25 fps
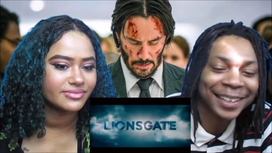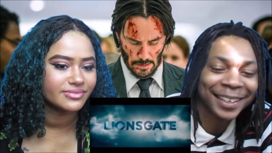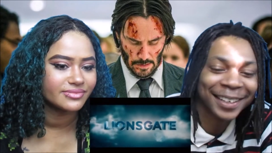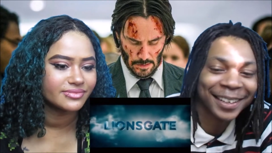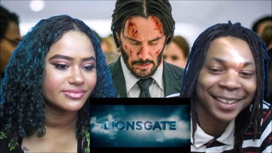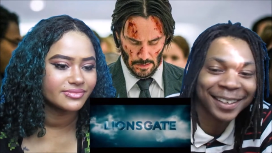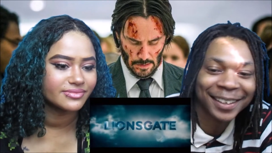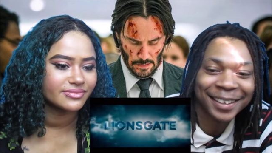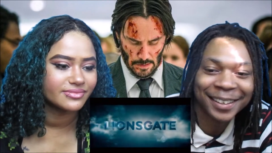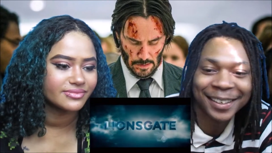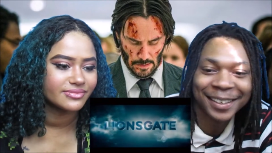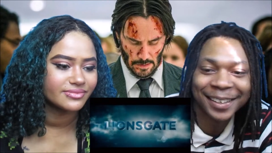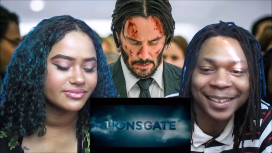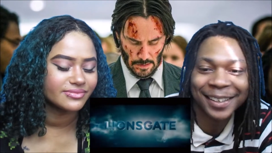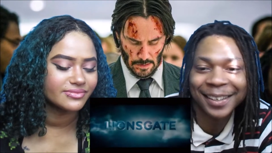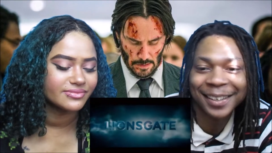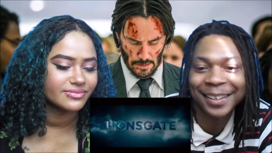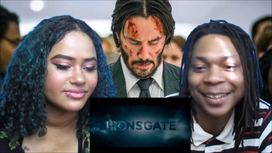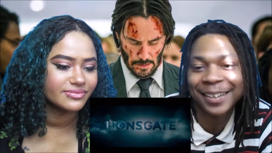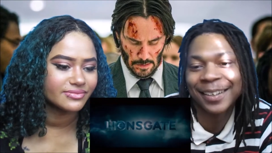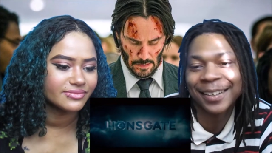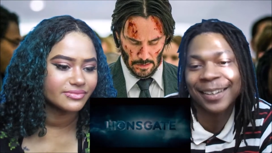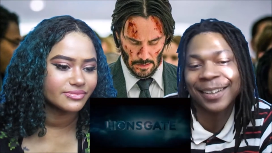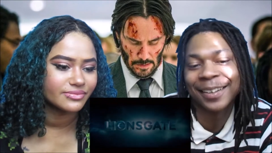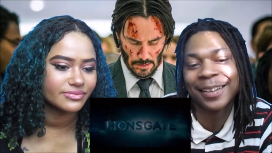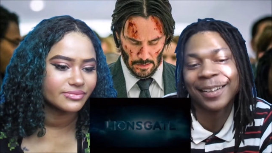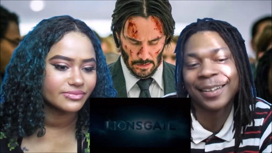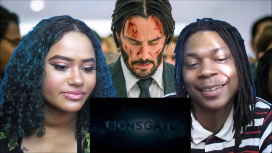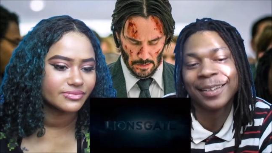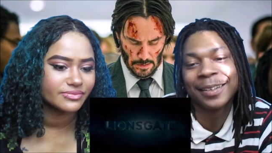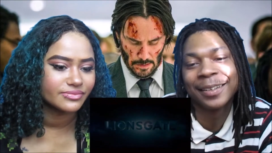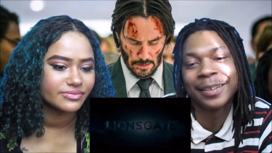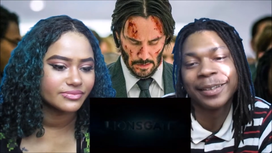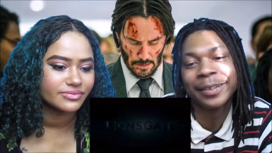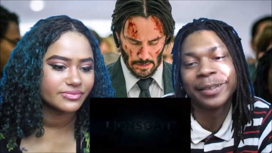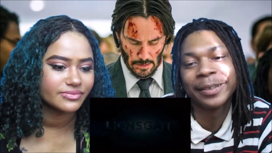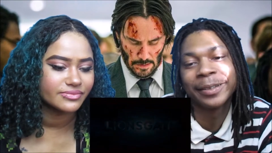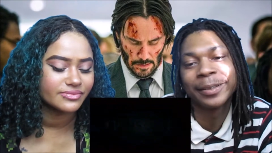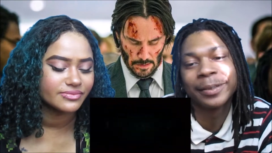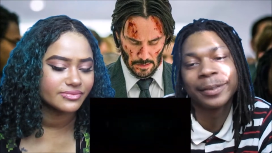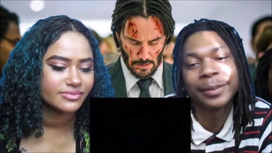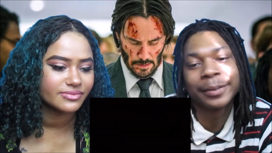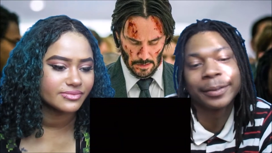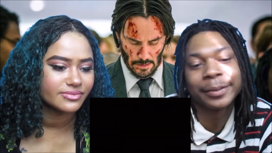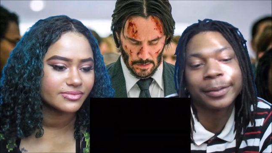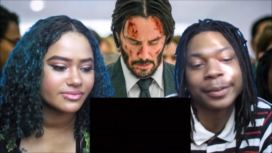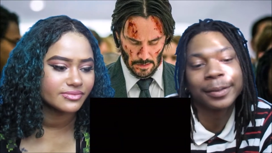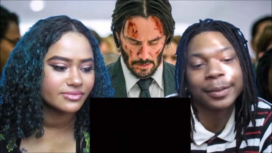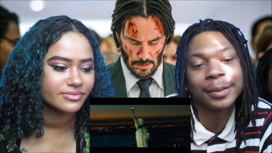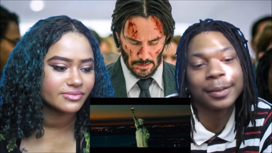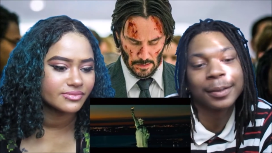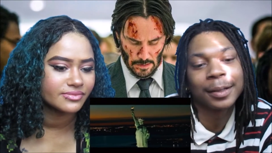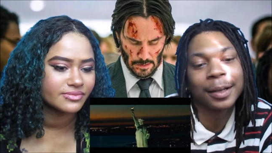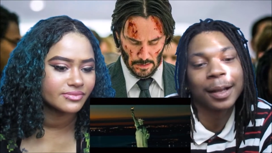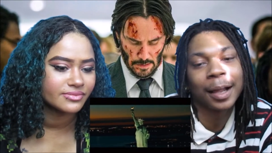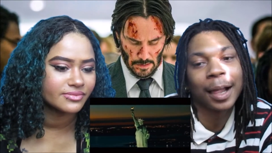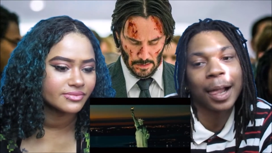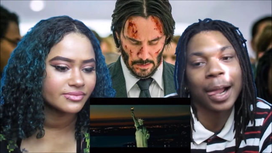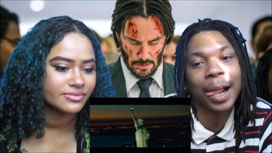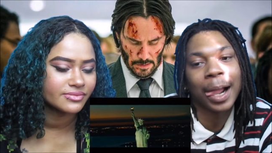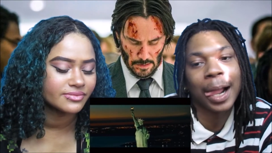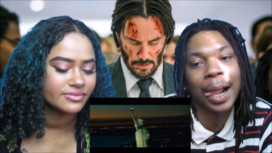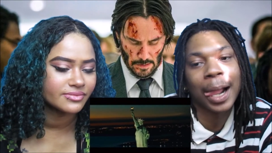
[no speech]